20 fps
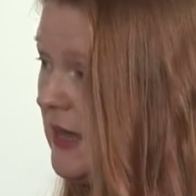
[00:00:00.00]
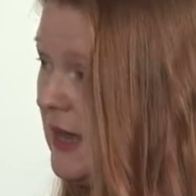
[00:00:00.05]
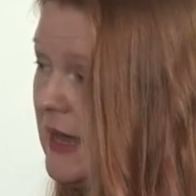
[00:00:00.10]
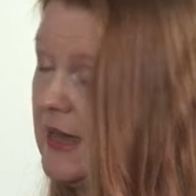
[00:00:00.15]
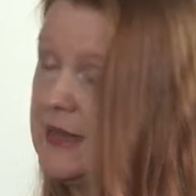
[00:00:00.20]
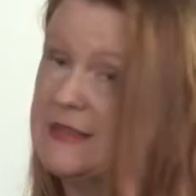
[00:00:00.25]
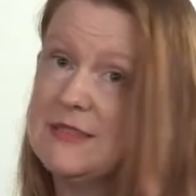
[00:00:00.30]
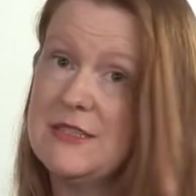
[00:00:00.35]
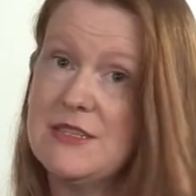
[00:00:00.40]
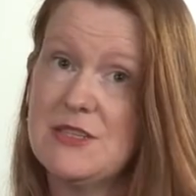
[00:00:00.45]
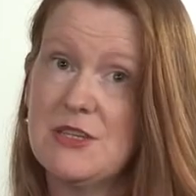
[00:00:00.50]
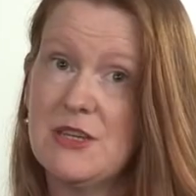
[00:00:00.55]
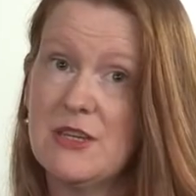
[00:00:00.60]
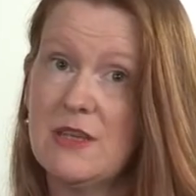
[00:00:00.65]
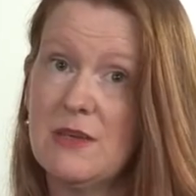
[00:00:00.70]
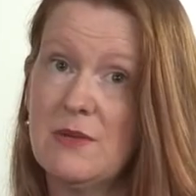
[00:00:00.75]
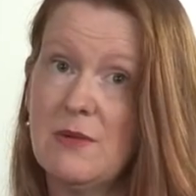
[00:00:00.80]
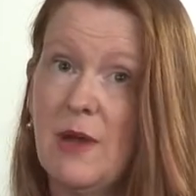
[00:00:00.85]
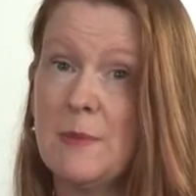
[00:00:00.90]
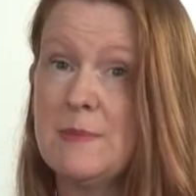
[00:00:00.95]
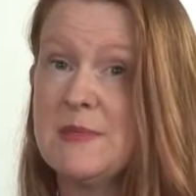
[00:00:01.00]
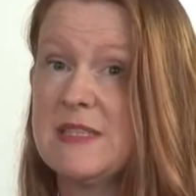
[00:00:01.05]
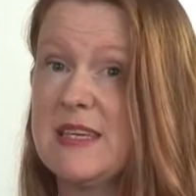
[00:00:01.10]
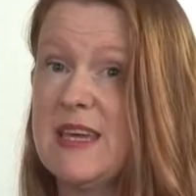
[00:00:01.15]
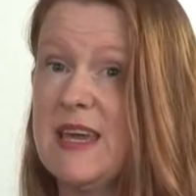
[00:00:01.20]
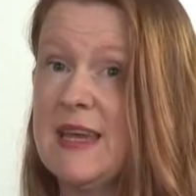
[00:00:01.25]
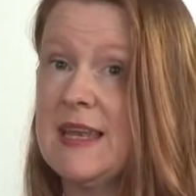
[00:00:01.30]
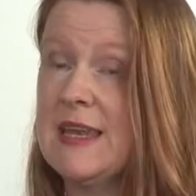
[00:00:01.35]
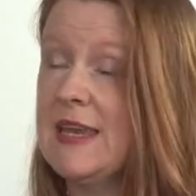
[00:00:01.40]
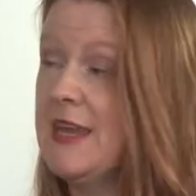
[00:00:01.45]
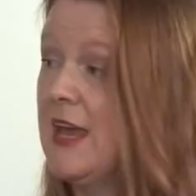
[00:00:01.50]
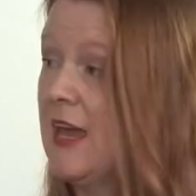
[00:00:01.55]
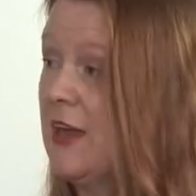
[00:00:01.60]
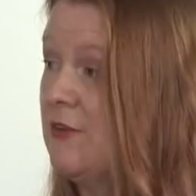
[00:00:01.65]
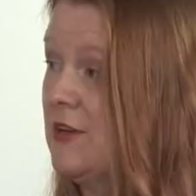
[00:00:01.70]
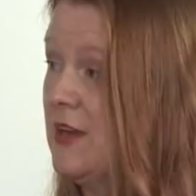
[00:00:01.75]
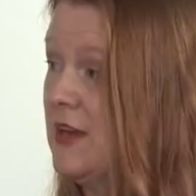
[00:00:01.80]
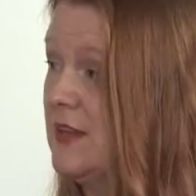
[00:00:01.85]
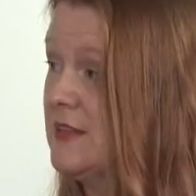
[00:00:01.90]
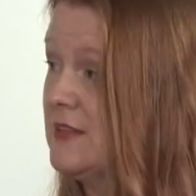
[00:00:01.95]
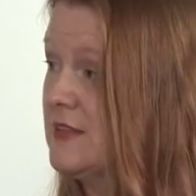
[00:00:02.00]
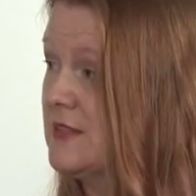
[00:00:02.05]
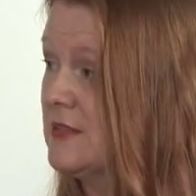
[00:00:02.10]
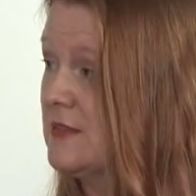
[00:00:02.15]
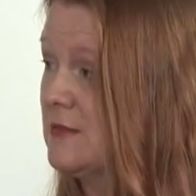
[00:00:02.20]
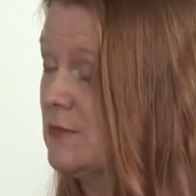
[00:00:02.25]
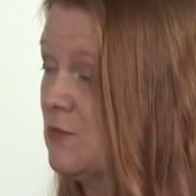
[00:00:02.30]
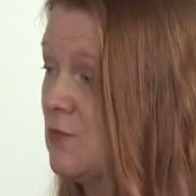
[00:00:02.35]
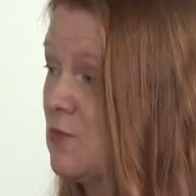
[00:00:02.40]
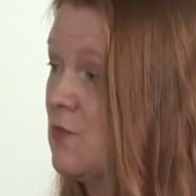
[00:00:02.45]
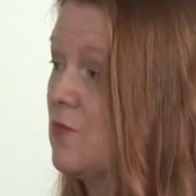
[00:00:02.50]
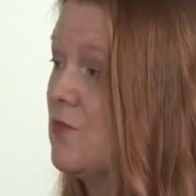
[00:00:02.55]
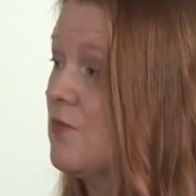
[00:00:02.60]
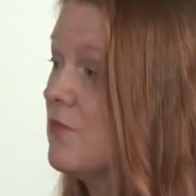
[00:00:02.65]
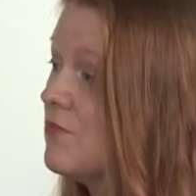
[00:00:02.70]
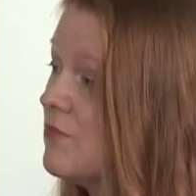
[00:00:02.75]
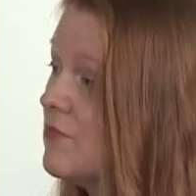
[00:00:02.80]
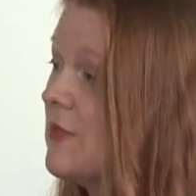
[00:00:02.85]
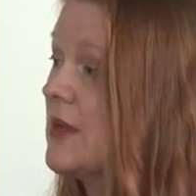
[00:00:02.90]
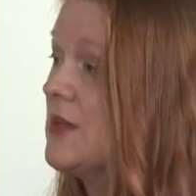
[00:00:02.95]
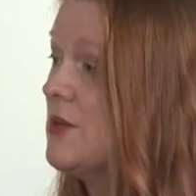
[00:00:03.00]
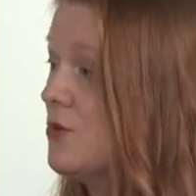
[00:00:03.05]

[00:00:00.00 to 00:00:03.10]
and to upskill in areas that